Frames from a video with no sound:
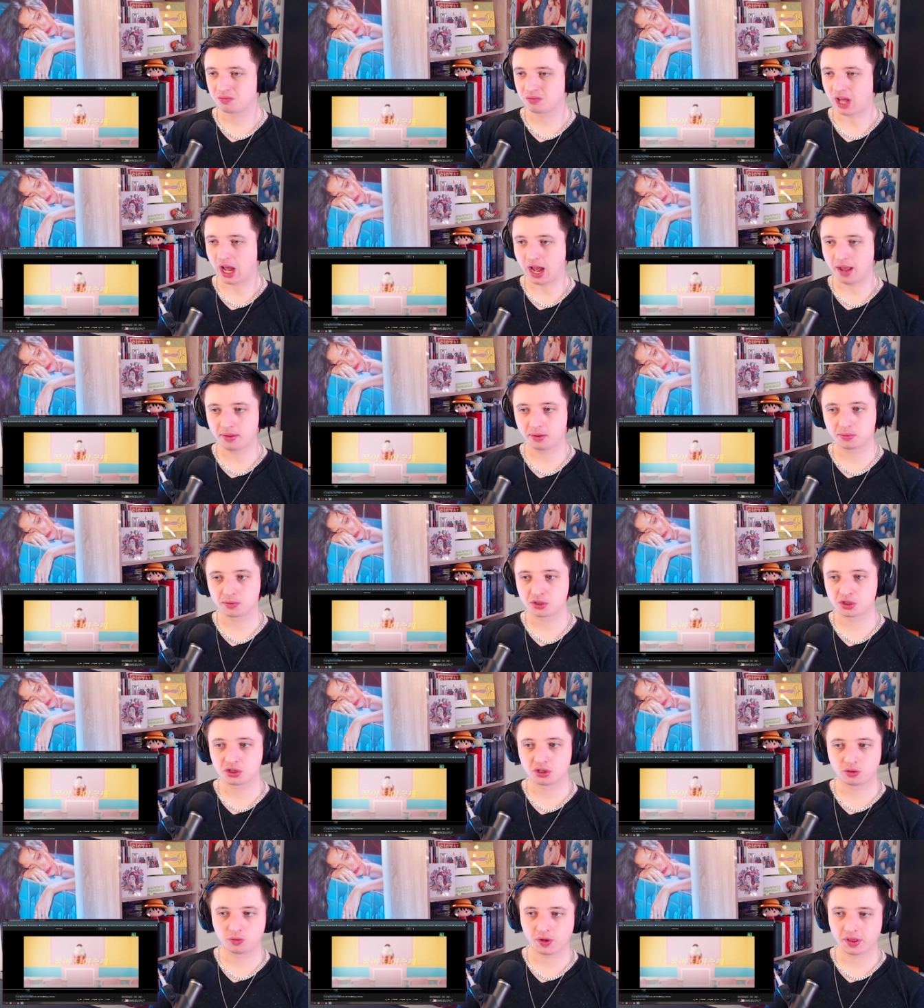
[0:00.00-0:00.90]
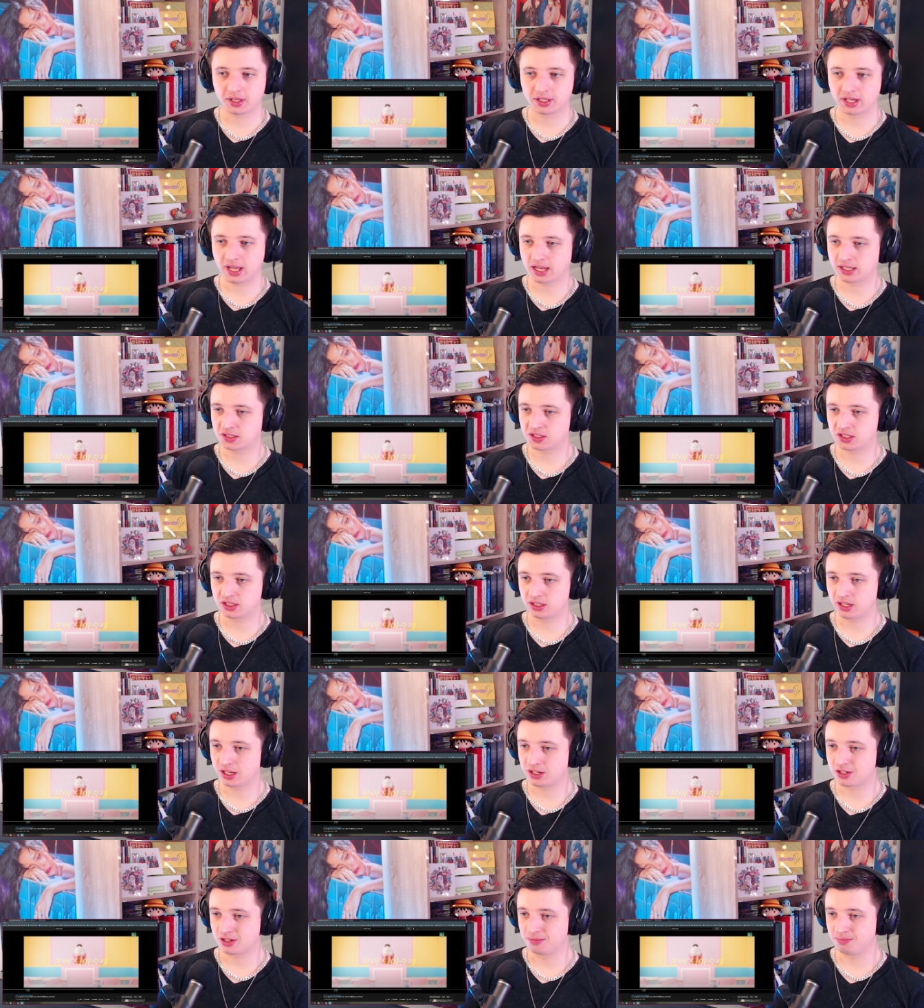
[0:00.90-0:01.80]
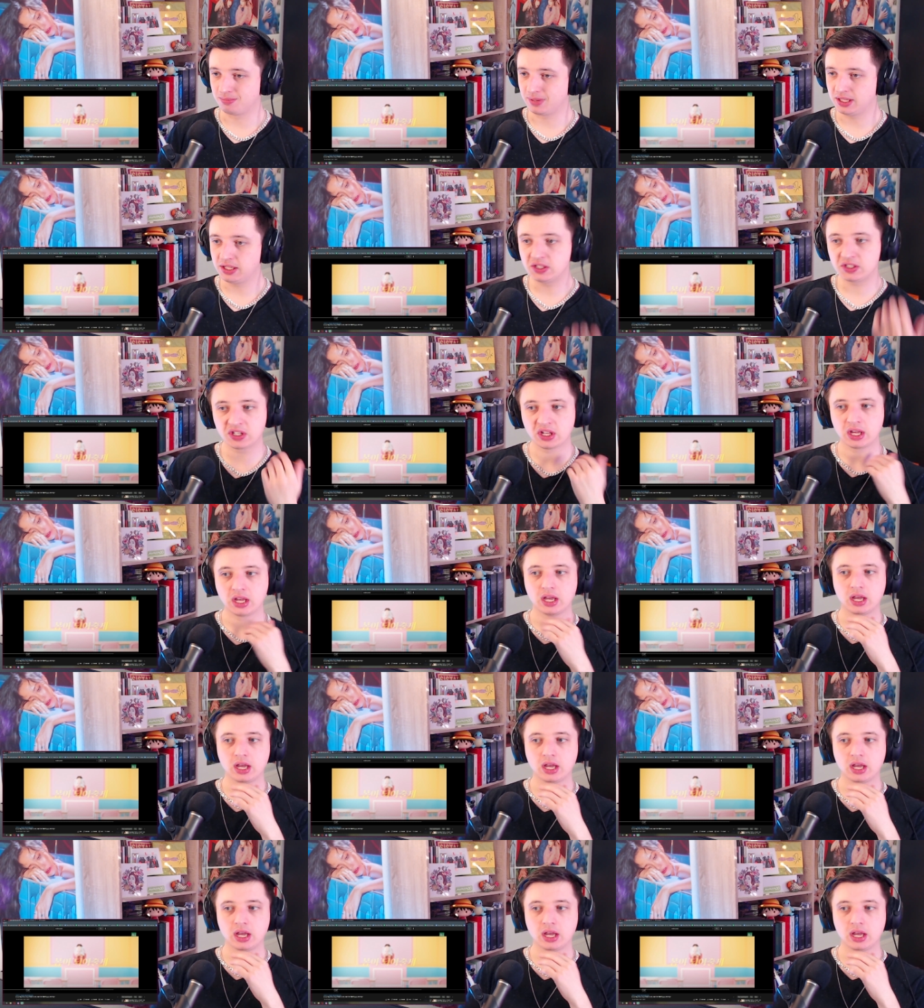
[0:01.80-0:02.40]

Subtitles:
I'm not sure what that actually means,